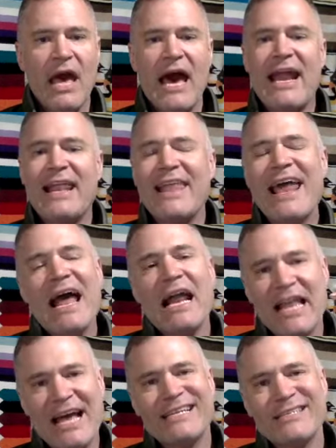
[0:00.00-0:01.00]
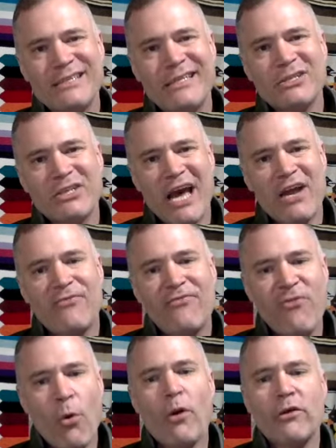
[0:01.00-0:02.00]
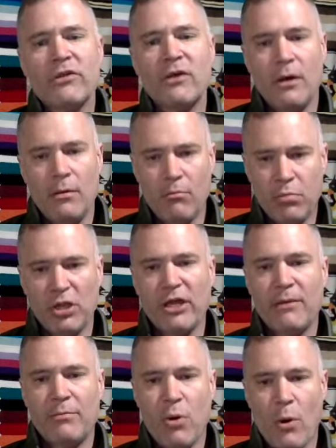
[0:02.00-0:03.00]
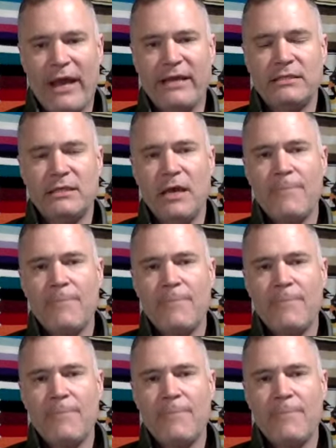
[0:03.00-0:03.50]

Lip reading: And then I'd like to see this kind of 4th bullet point.